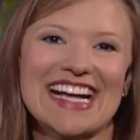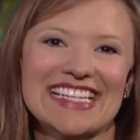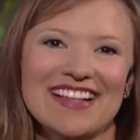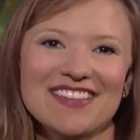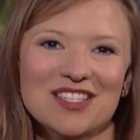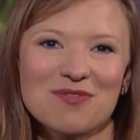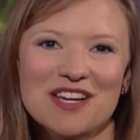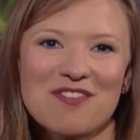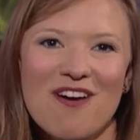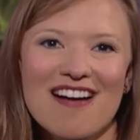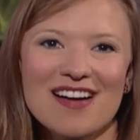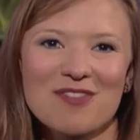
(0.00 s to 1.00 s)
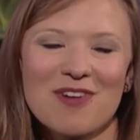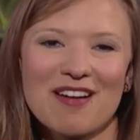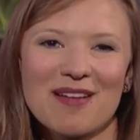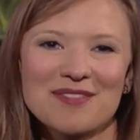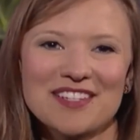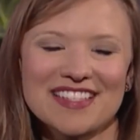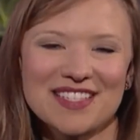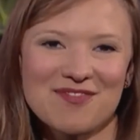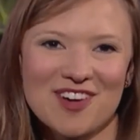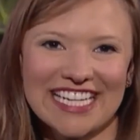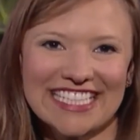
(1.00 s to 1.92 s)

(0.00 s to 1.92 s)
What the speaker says: Tell us where you are and what you're up to this morning.